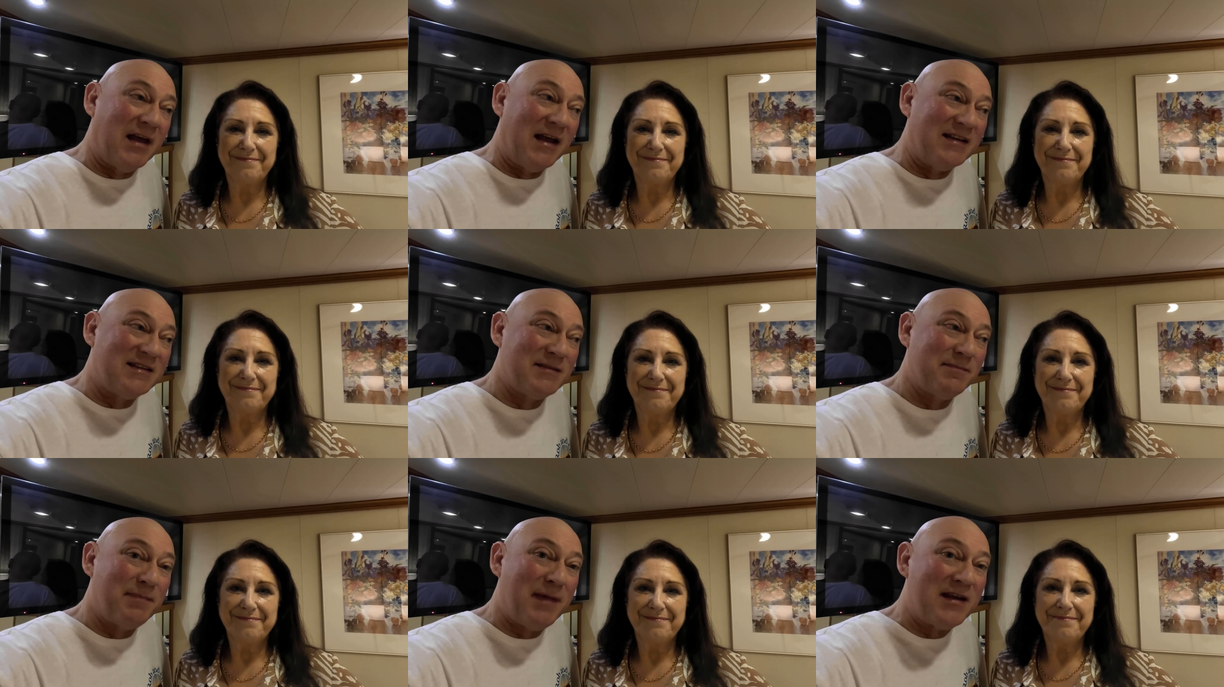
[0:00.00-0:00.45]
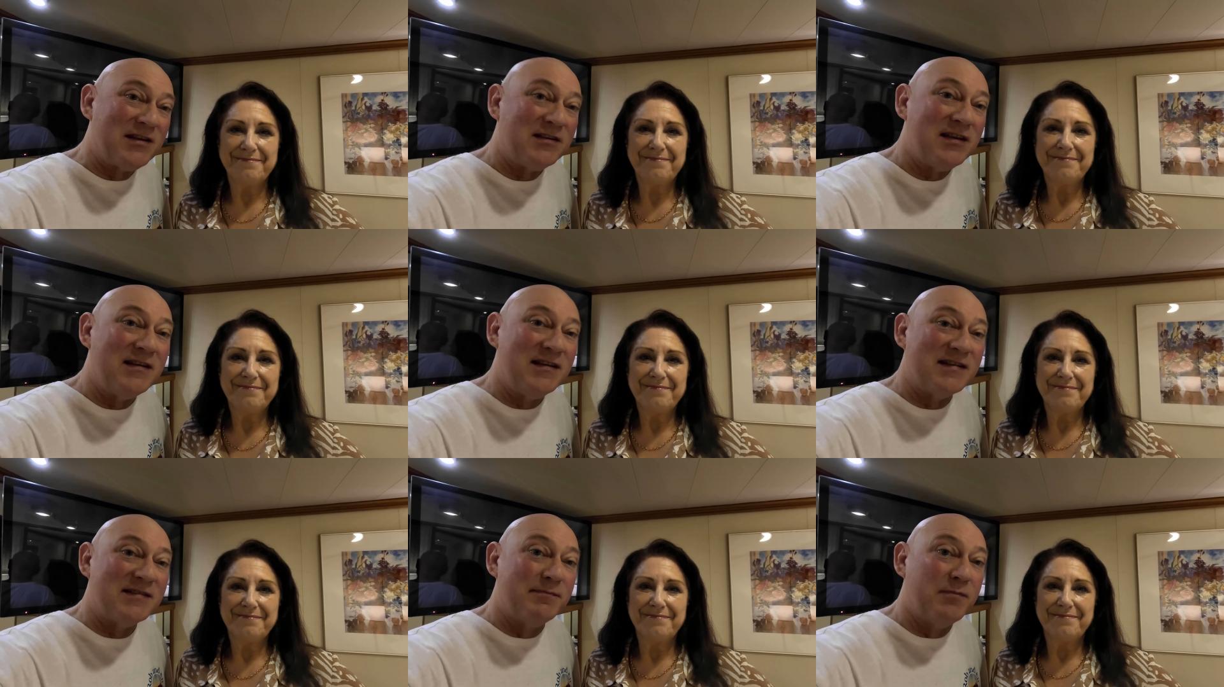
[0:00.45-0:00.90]
Speaker 1: especially
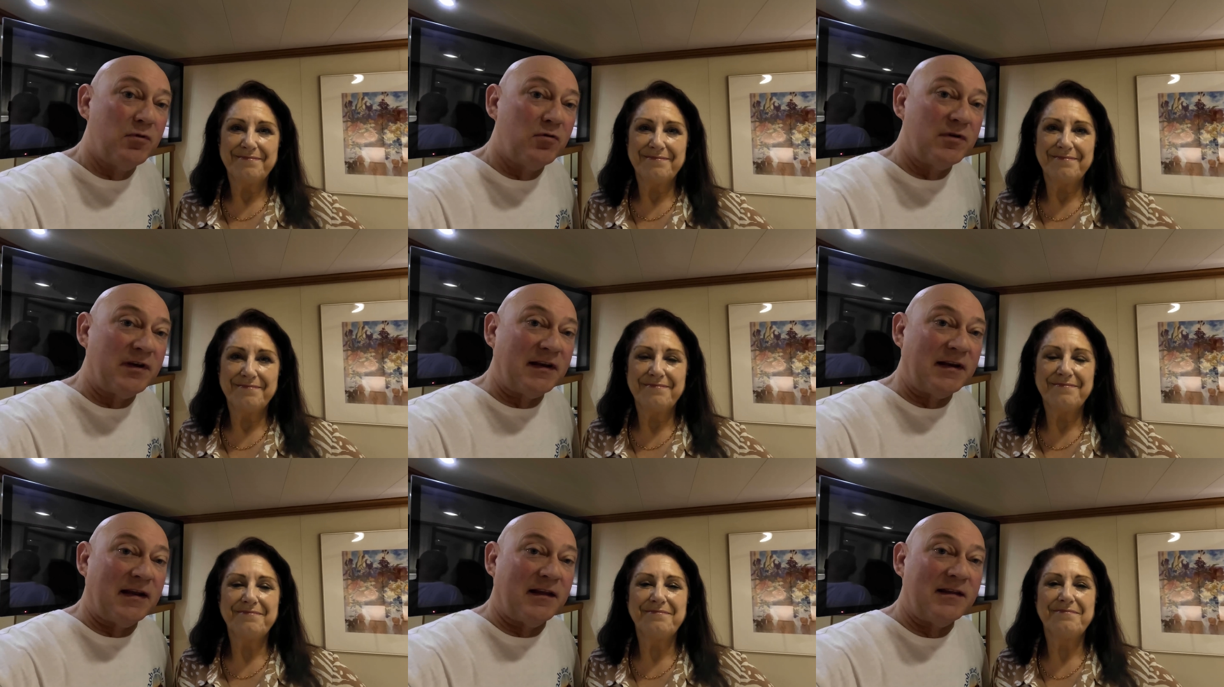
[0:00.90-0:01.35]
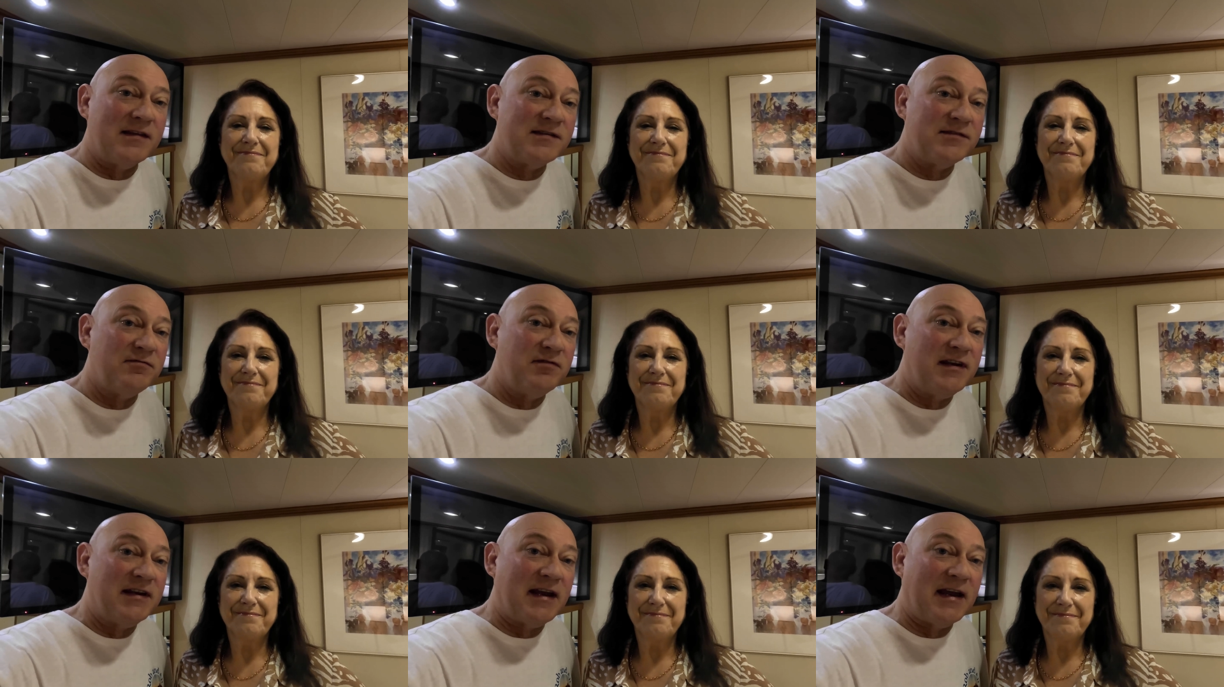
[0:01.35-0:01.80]
this morning. Now, this
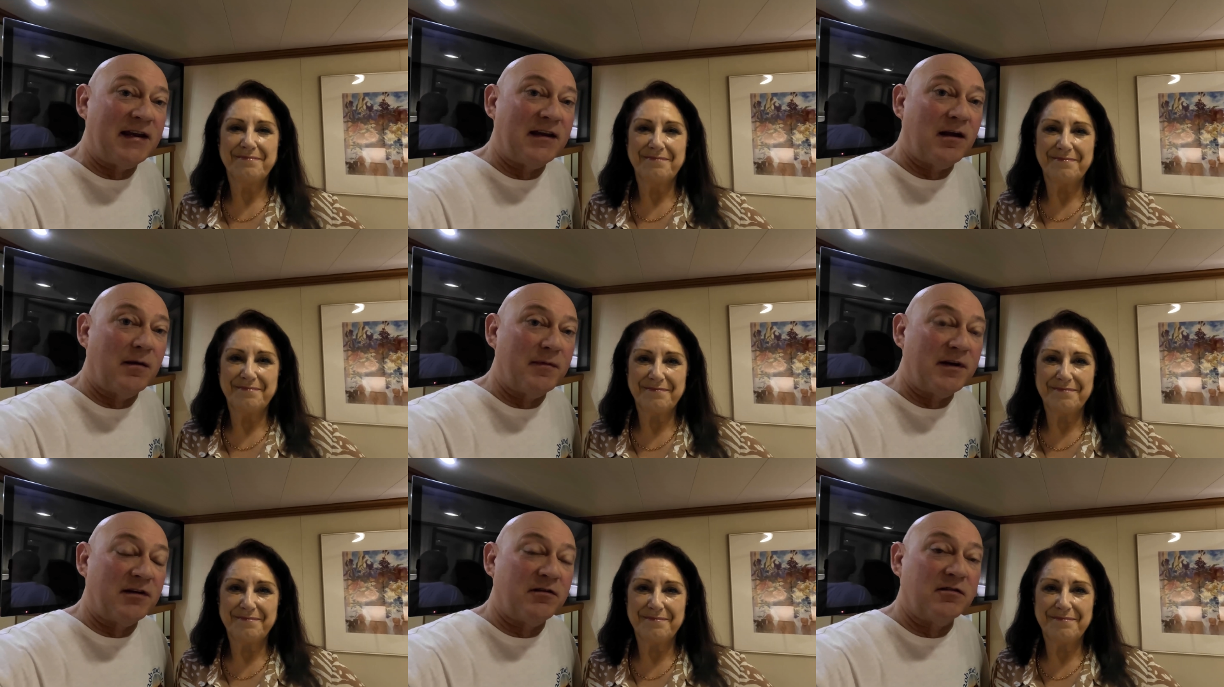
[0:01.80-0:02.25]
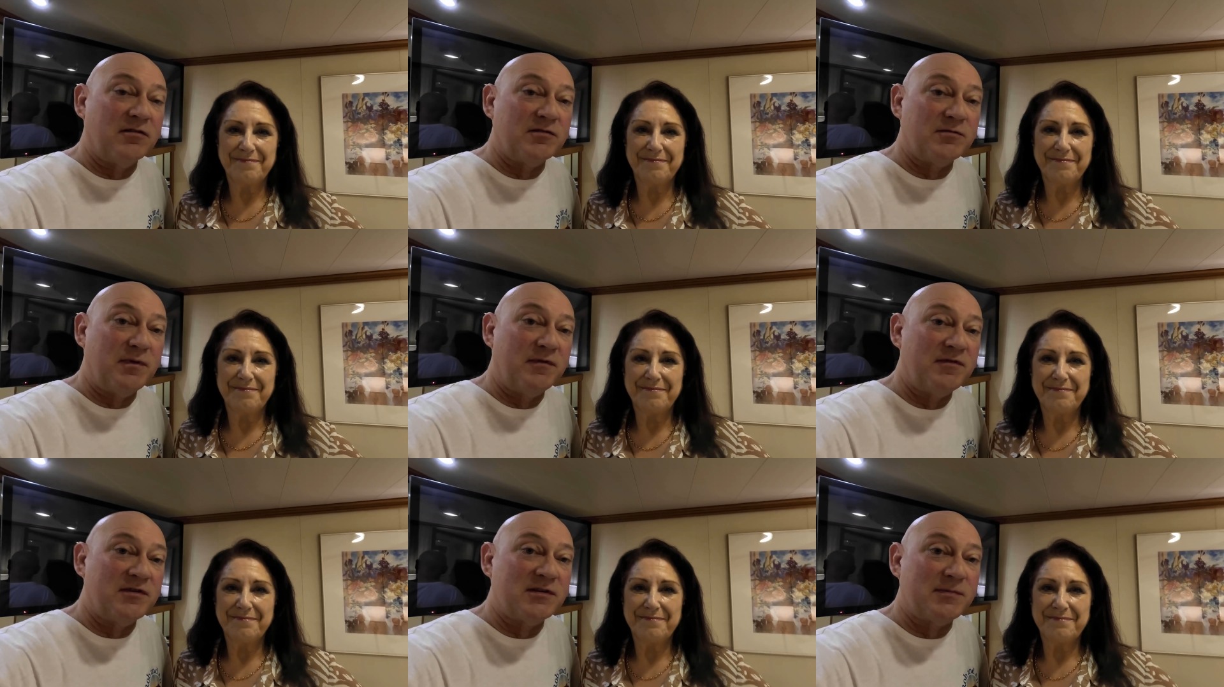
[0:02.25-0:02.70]
three day comedy cruise,
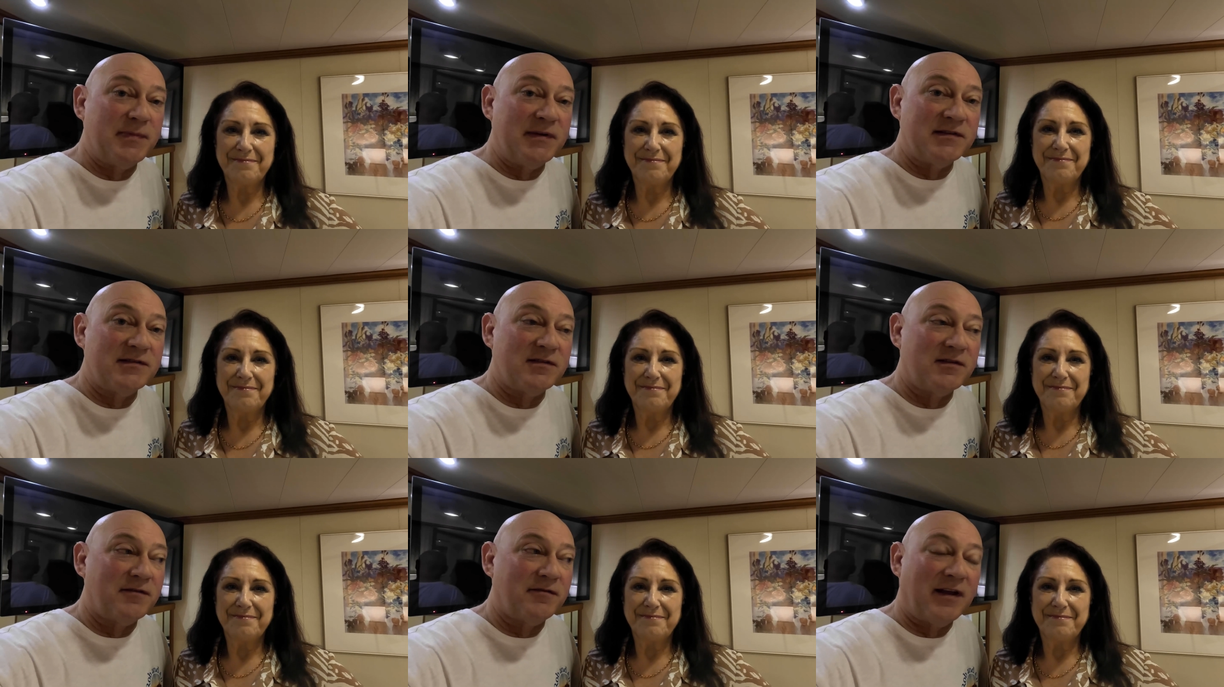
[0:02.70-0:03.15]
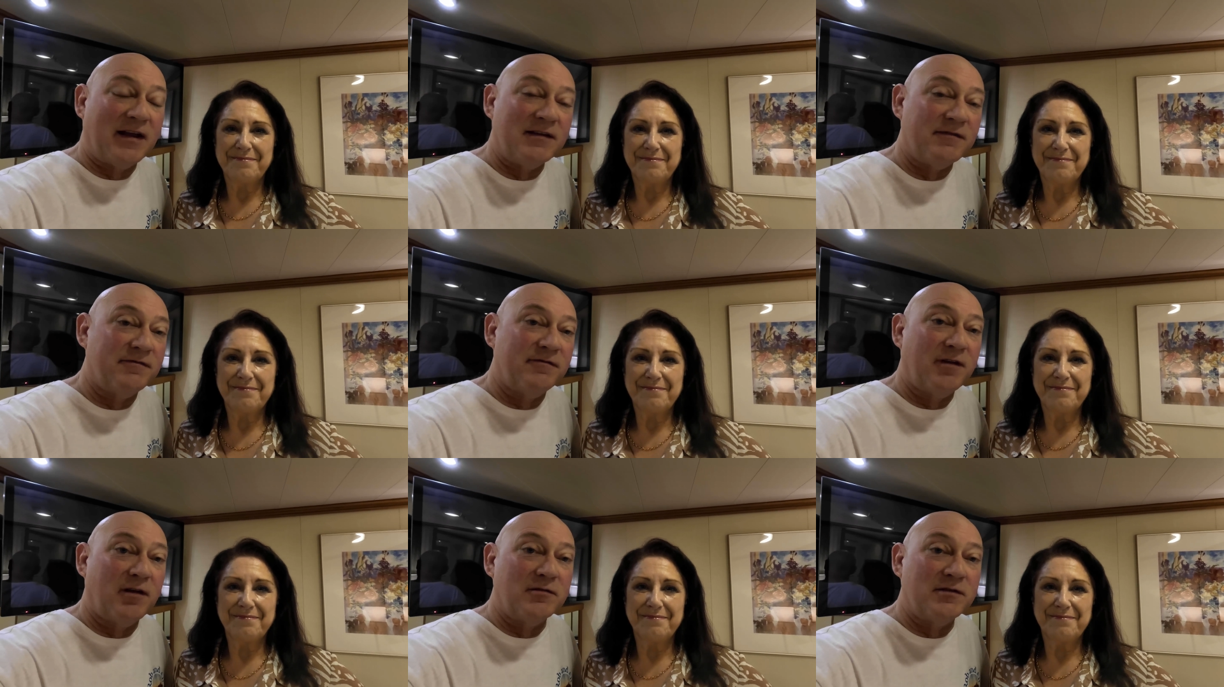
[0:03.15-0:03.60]
we've just been sort of like
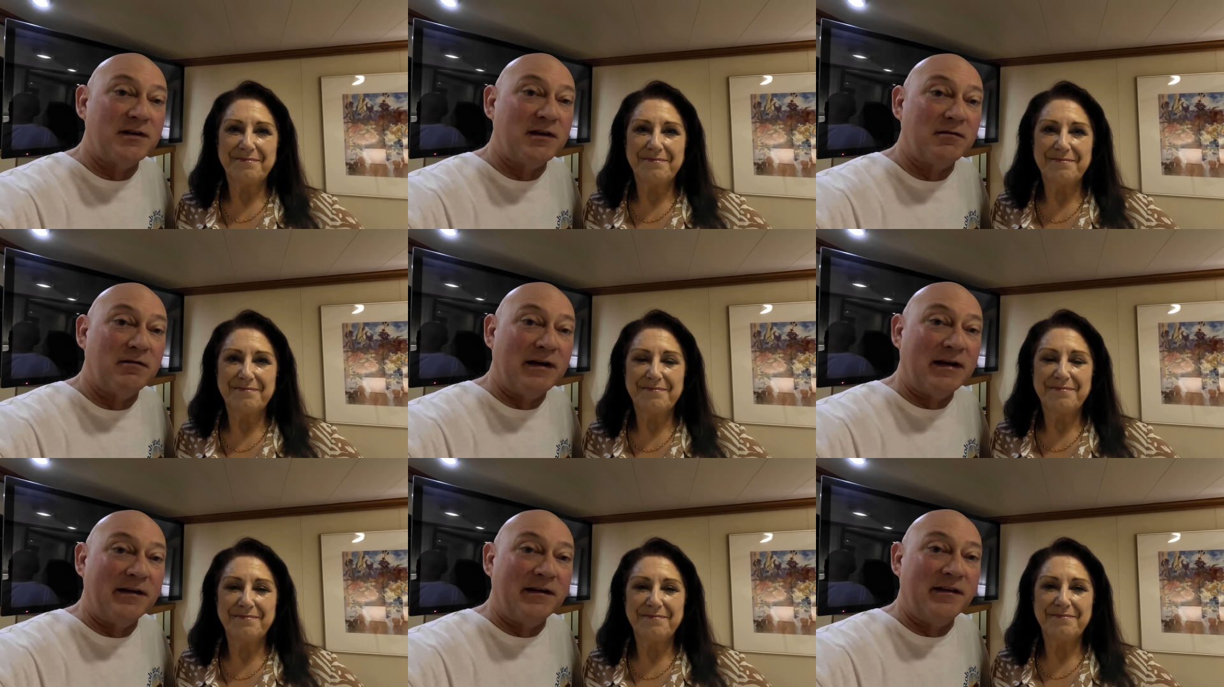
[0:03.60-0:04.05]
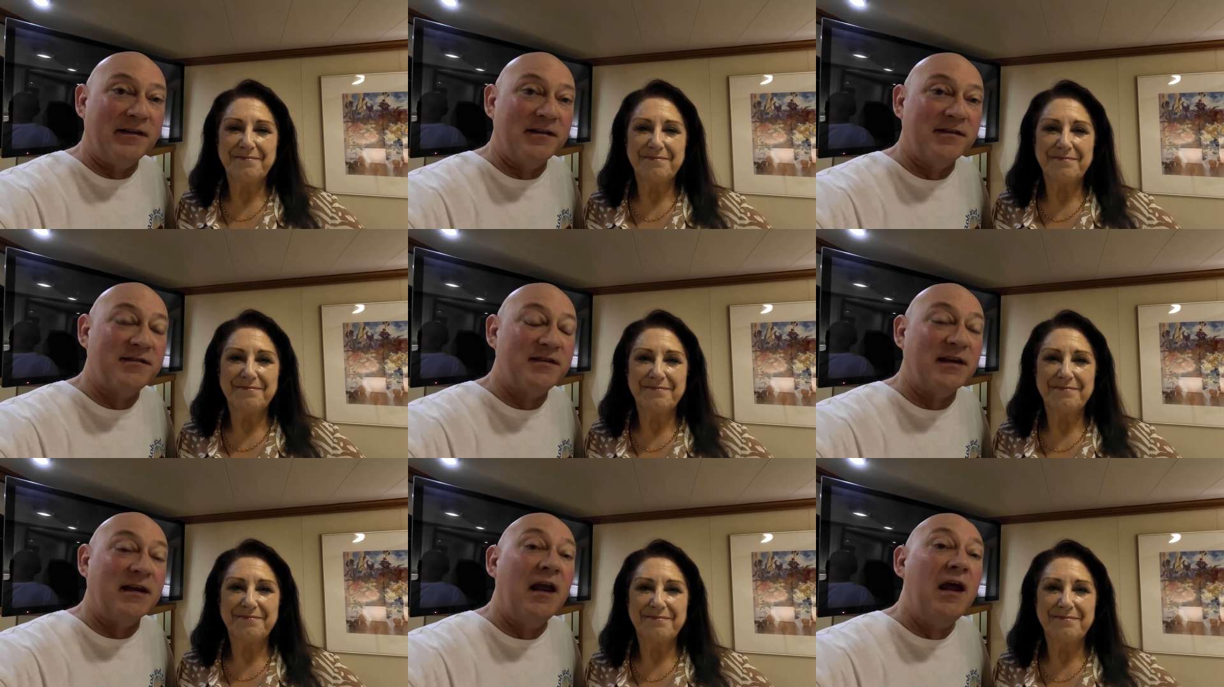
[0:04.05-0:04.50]
floating around in the
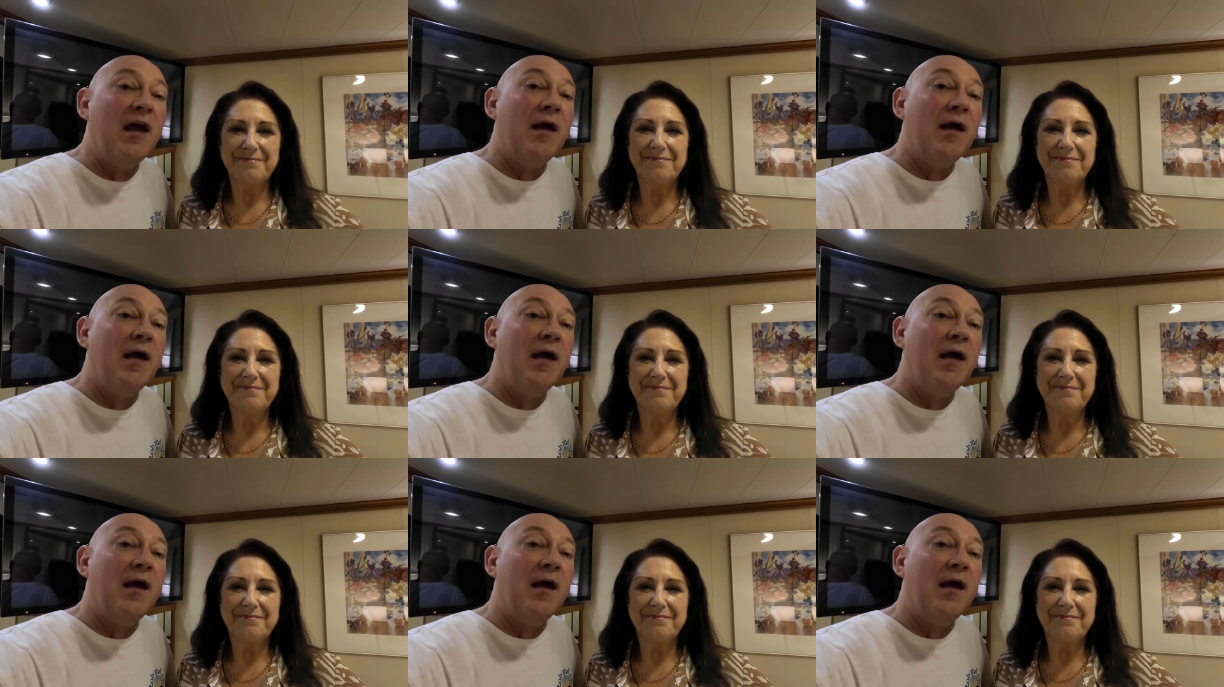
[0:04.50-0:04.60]
sea.